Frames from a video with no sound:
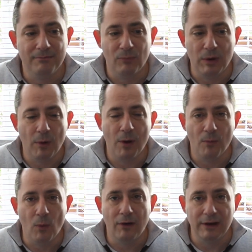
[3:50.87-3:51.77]
we
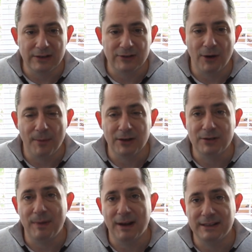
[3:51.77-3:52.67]
won't worry so much
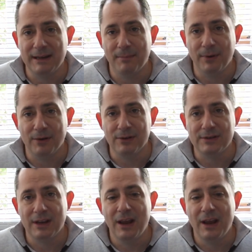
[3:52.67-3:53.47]
about tempos.